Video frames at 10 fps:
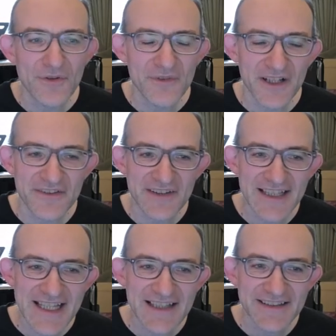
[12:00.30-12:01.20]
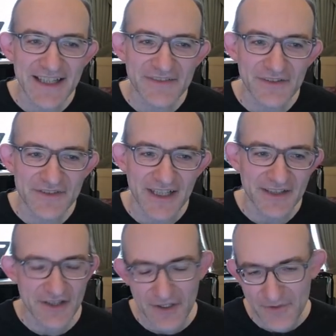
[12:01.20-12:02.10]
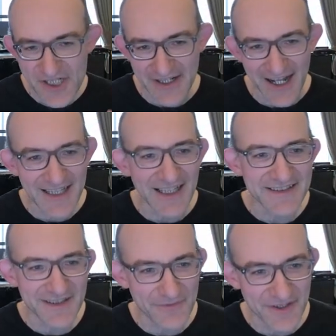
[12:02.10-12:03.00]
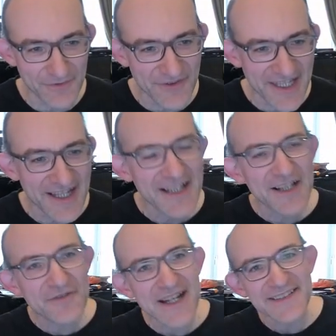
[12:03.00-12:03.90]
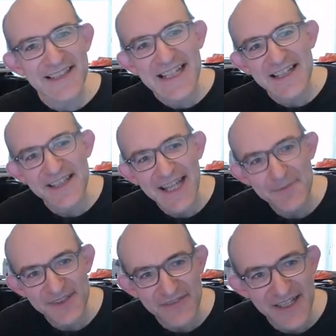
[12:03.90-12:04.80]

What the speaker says: the work that the Leela devs have done, you know, which are highlighted with all the crazy Leela games I've